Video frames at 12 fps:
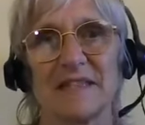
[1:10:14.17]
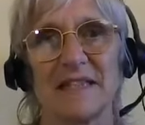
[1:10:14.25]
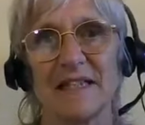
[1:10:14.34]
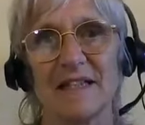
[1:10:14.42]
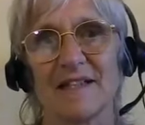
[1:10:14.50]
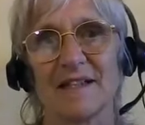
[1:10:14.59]

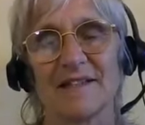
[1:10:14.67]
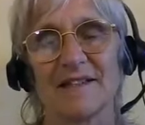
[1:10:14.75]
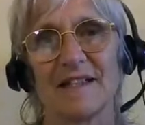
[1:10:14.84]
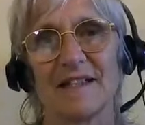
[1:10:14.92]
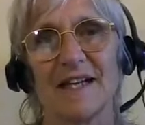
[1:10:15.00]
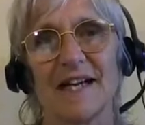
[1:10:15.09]
Yeah.
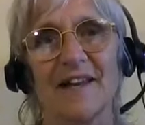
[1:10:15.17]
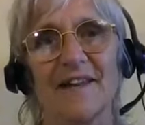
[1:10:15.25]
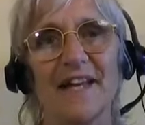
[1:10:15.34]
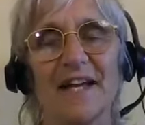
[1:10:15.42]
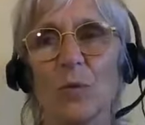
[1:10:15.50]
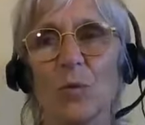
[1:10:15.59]
And
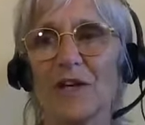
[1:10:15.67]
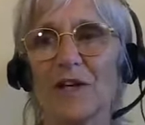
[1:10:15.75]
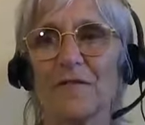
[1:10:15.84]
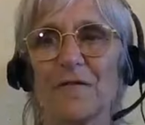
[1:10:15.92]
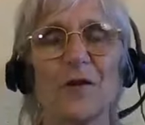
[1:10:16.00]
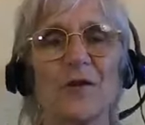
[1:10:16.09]
that
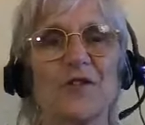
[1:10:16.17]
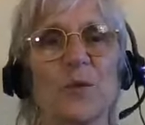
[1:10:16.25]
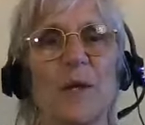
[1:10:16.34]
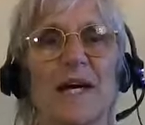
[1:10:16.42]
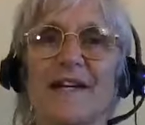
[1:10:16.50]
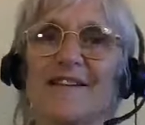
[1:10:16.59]
what falls
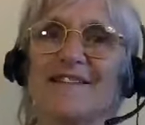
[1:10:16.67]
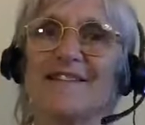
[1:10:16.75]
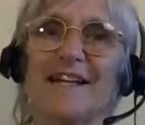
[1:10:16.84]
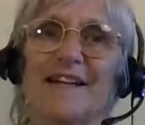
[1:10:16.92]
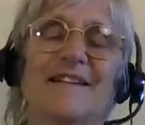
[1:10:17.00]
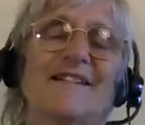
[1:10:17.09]
away is
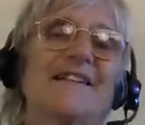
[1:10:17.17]
that